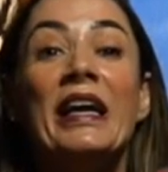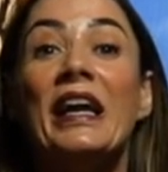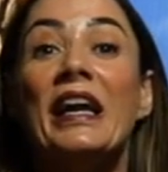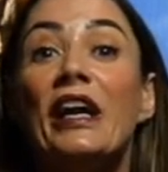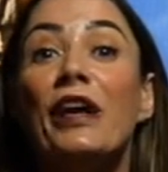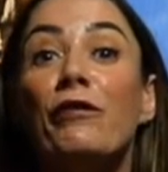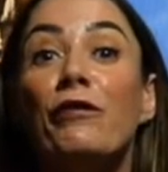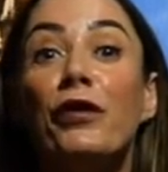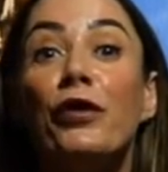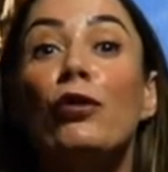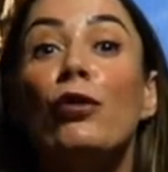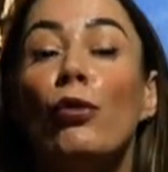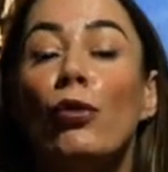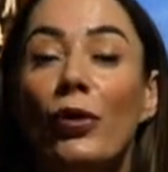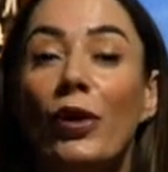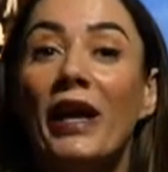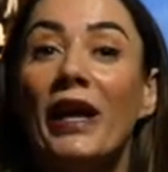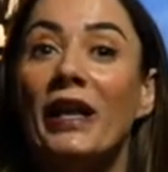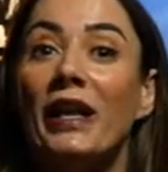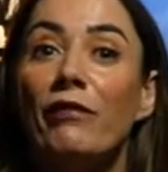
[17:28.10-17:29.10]
If you're
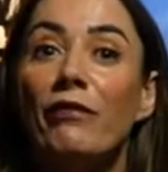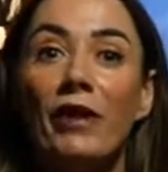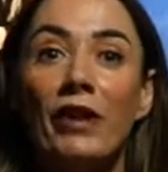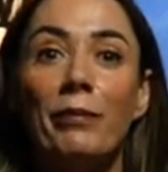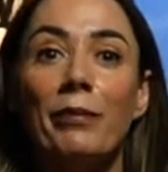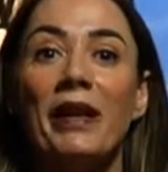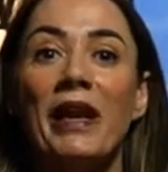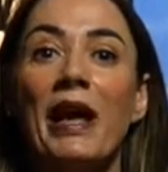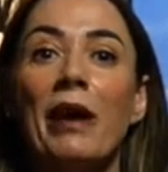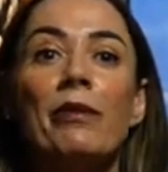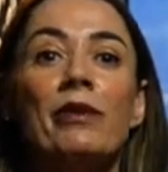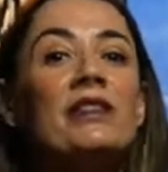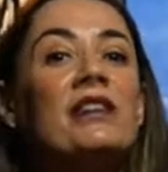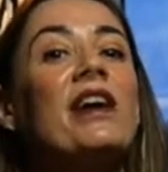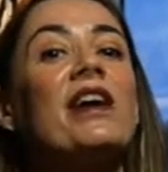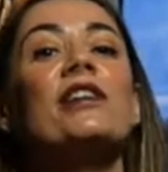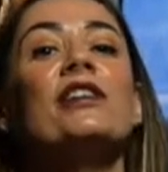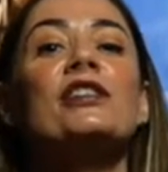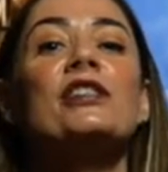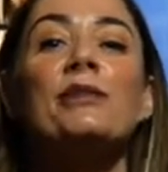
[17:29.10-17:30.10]
oily, vitamin A will
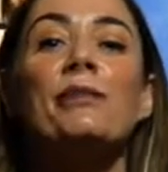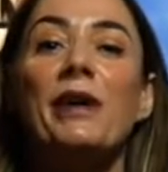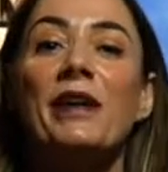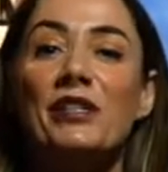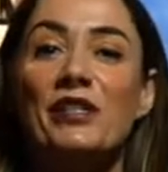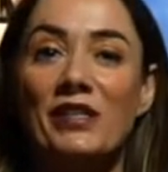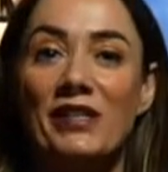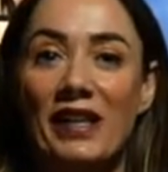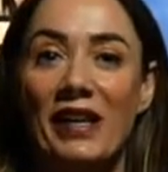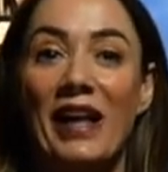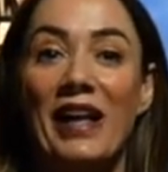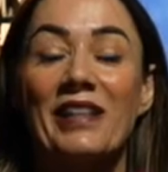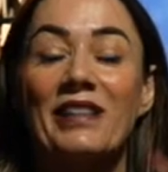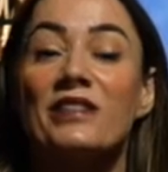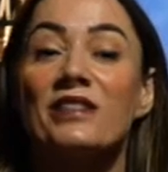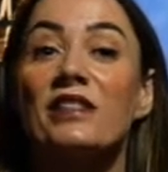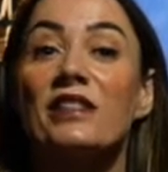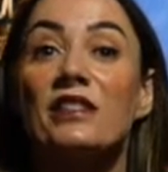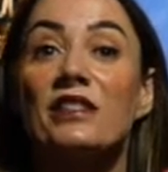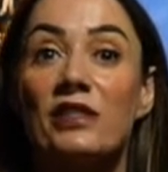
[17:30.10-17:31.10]
tell your sebaceous
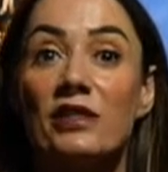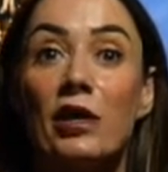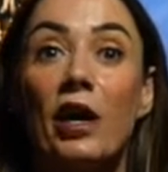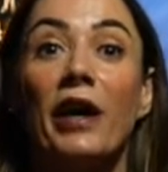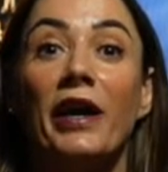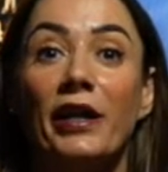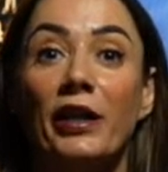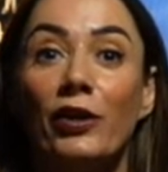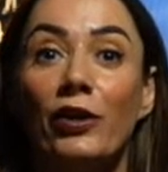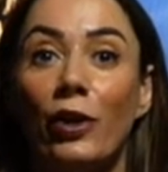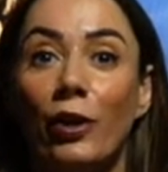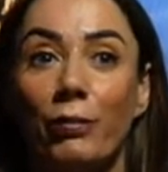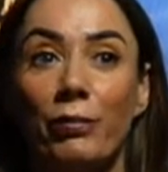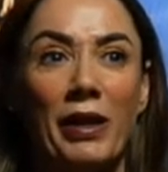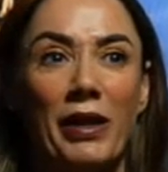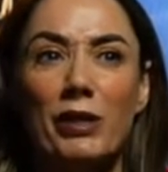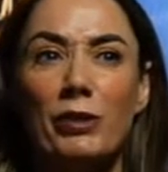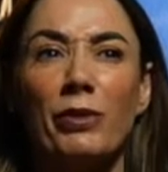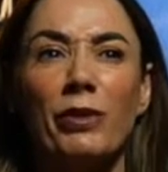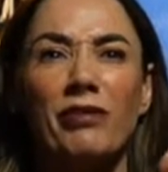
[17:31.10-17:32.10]
glands to tighten up.
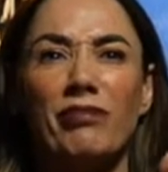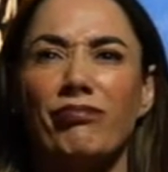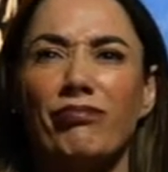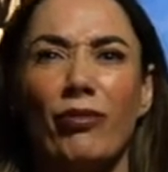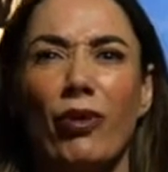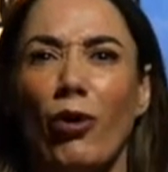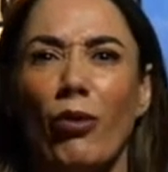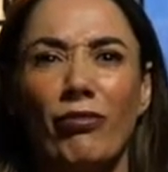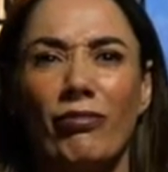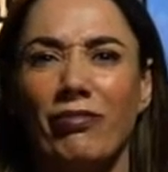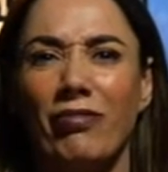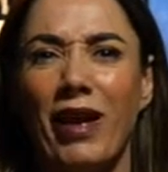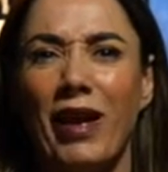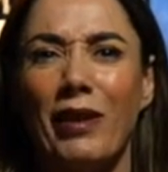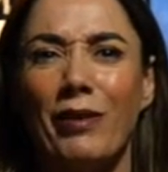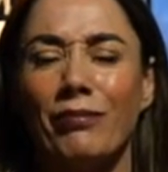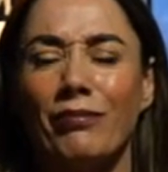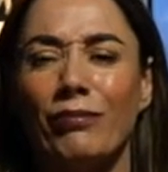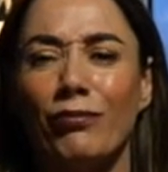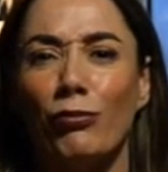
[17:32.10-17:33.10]
That's what
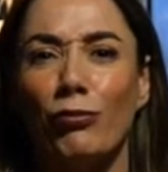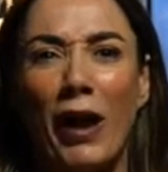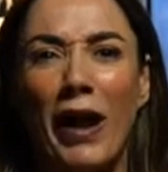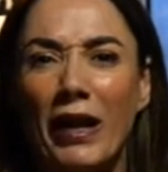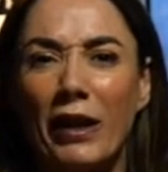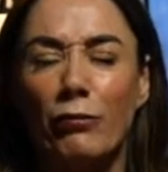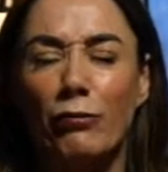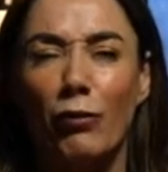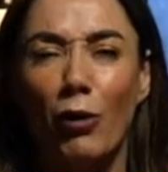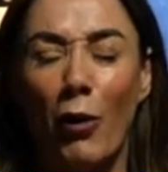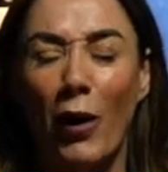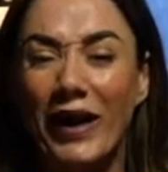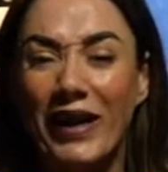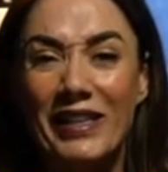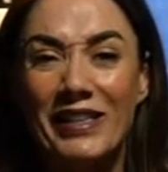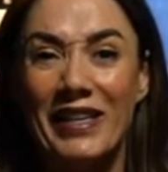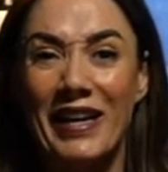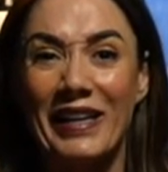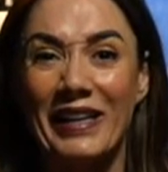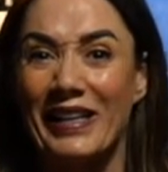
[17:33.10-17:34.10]

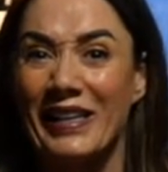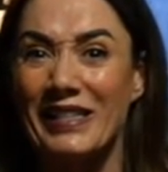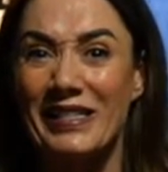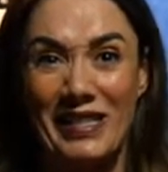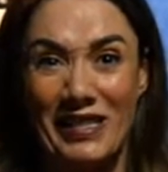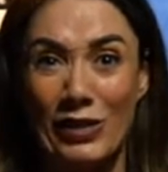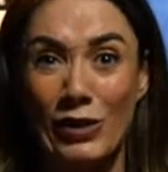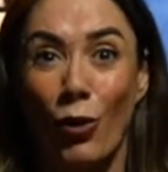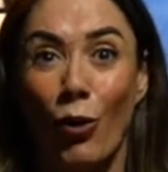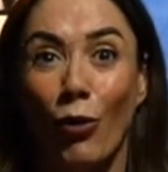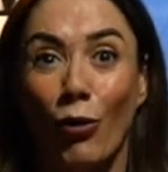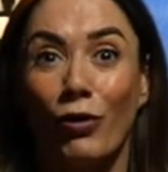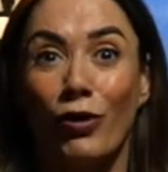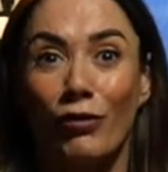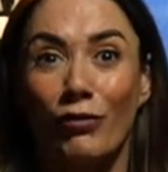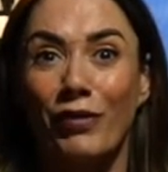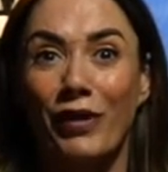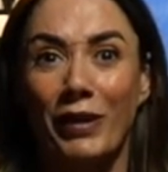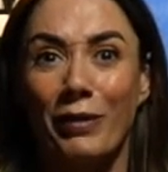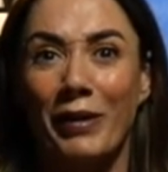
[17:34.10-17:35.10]
Roaccutane is
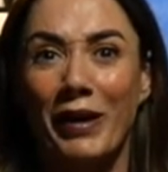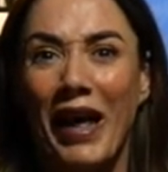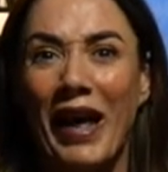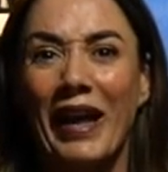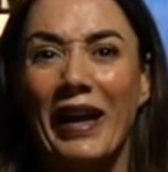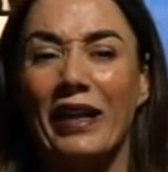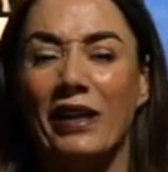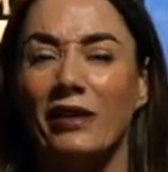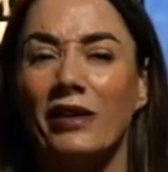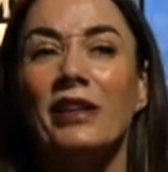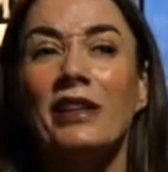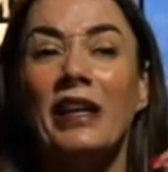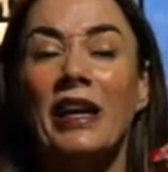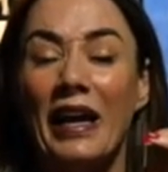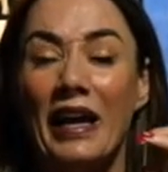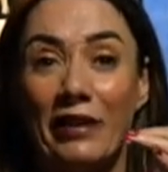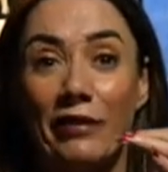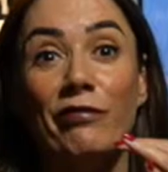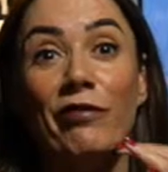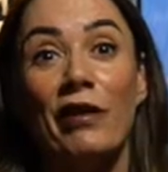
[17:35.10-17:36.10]
oral vitamin A
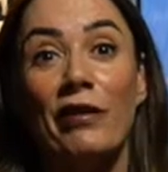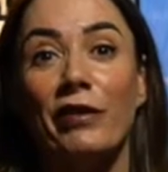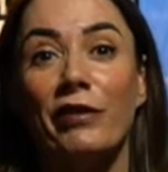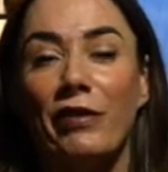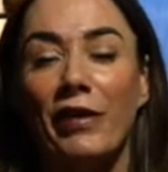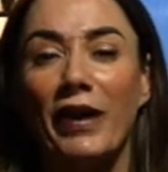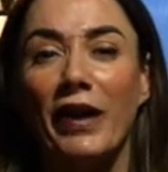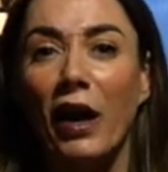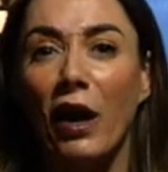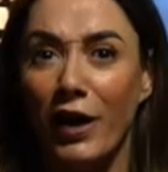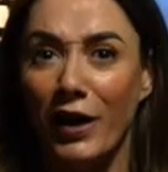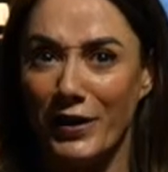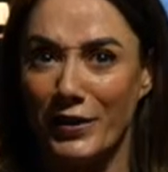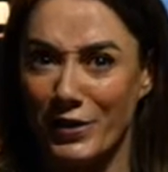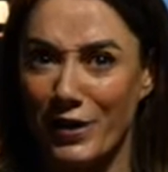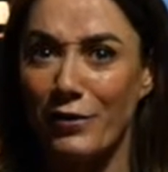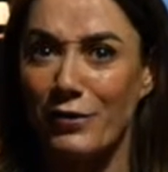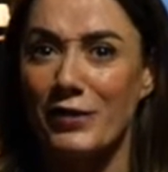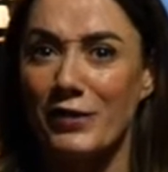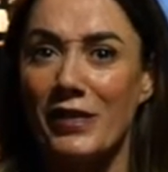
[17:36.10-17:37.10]
in very, very high
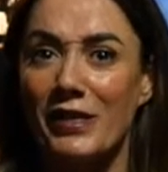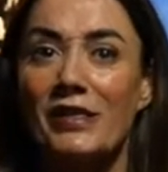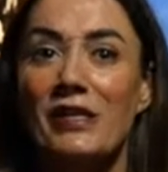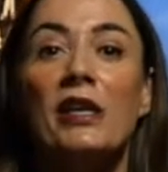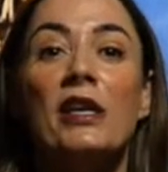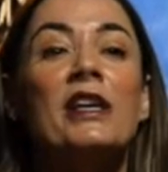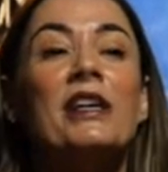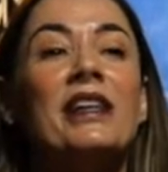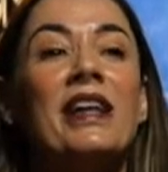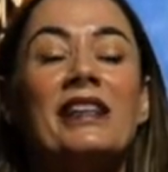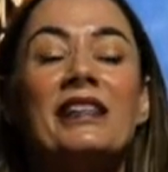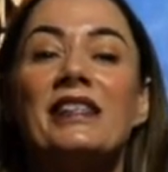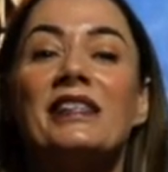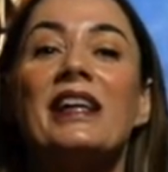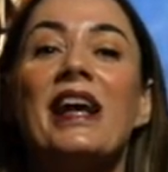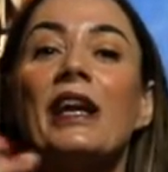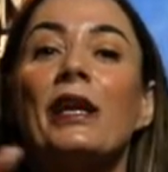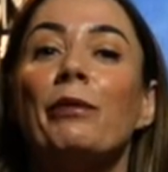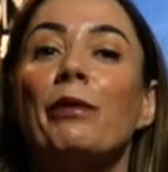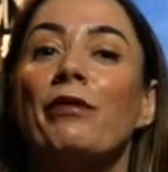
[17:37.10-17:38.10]
doses. That's
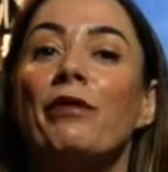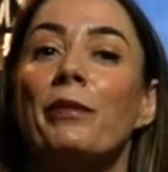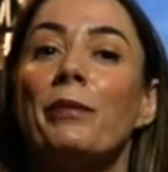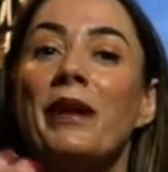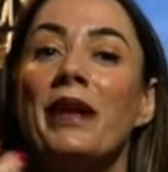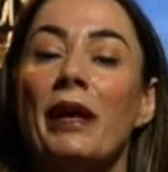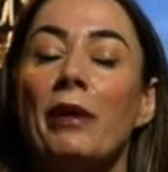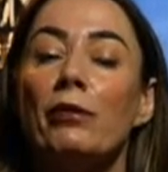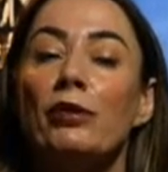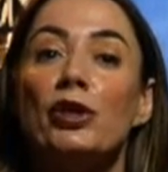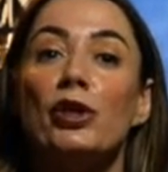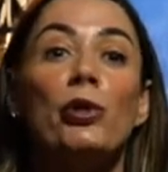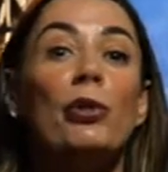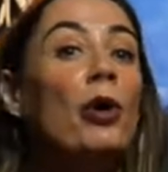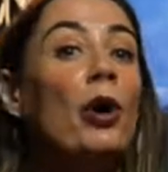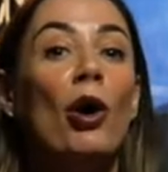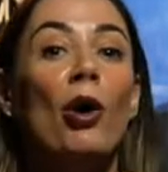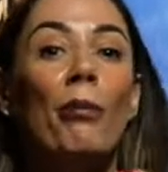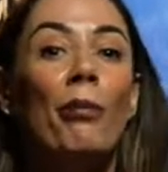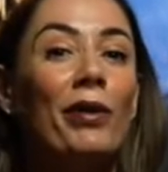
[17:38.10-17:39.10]
exactly what vitamin A will do.
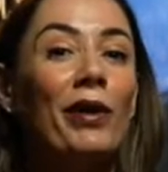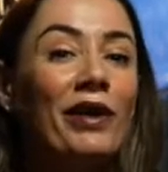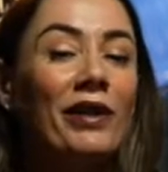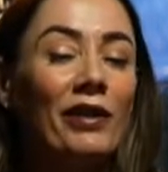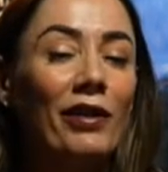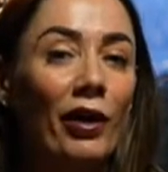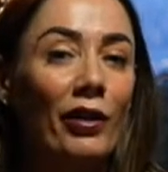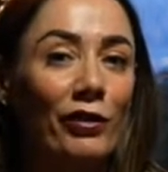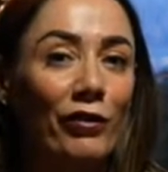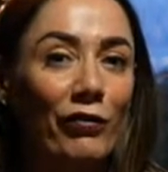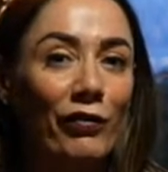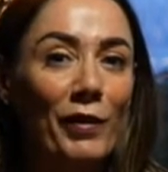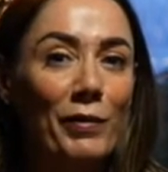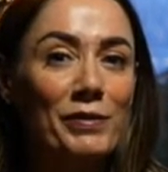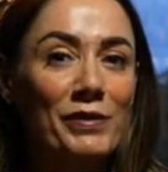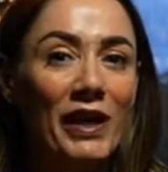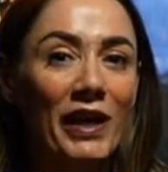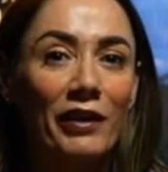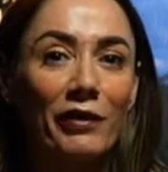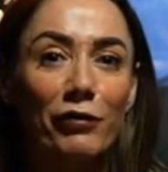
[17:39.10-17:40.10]
But on the flip
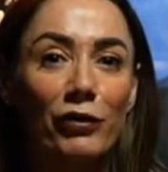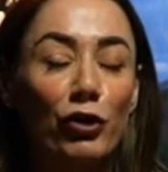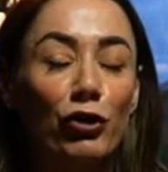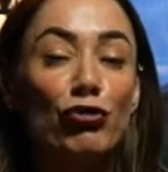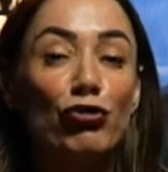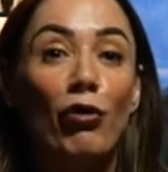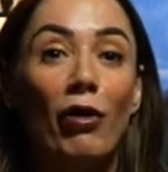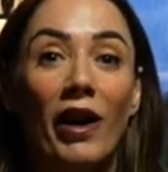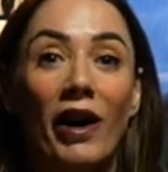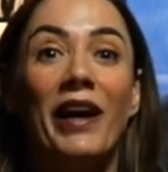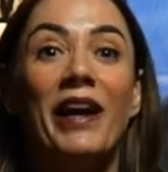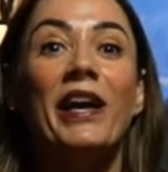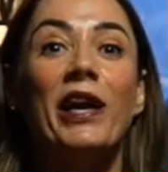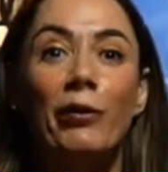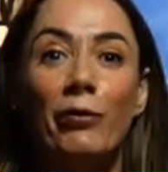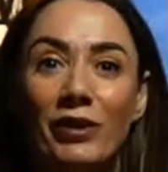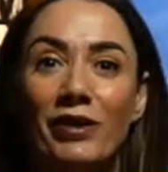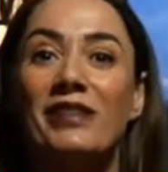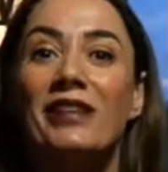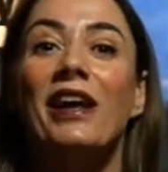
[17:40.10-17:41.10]
side, if you're dry, it
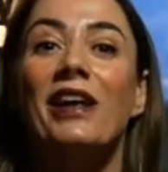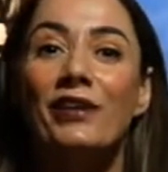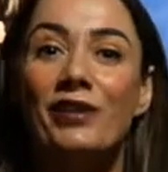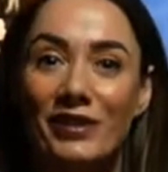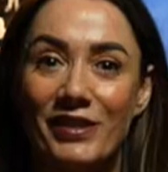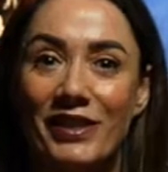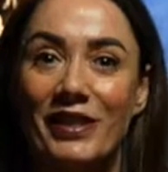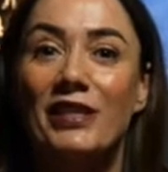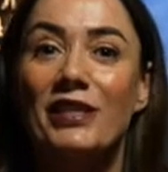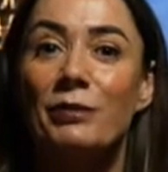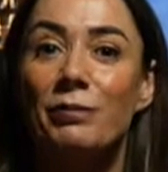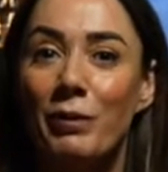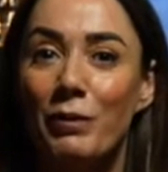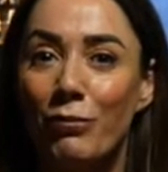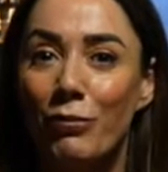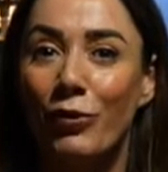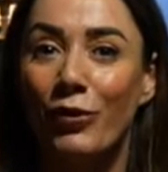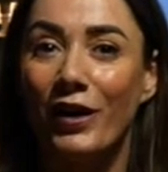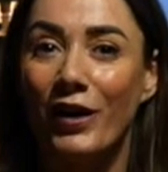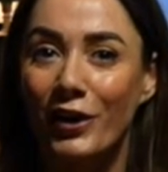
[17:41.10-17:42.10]
will tell your skin to be
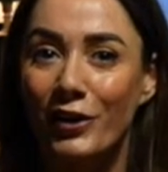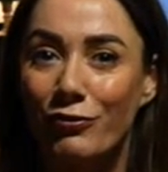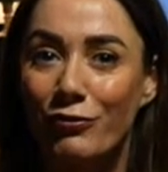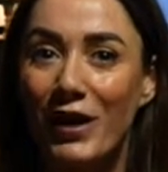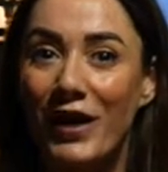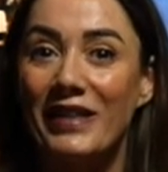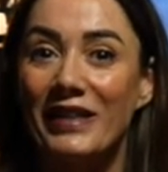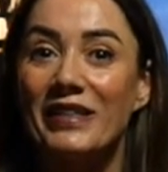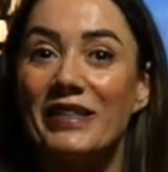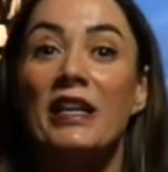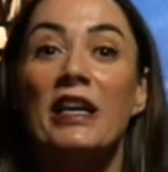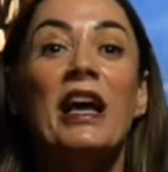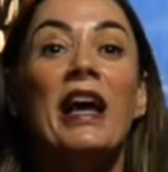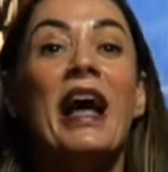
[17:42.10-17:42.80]
more hydrated.